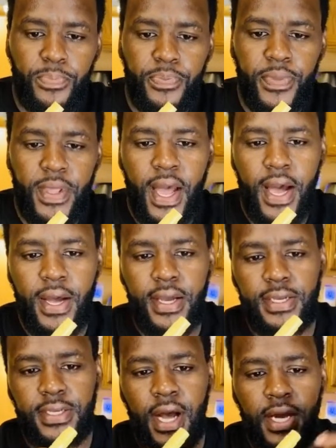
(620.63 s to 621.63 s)
Yeah,
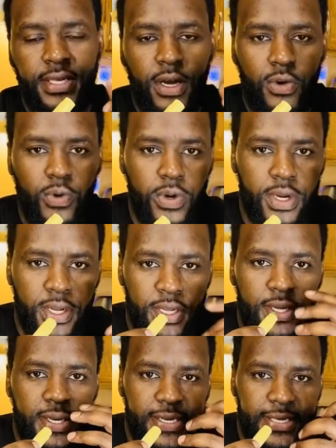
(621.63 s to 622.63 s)
it has a good
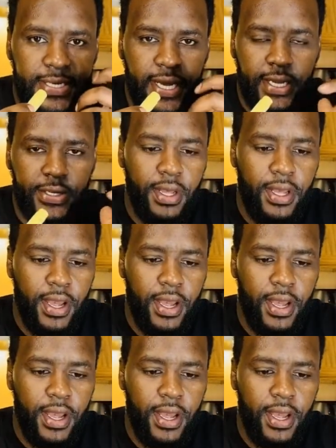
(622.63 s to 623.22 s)
scent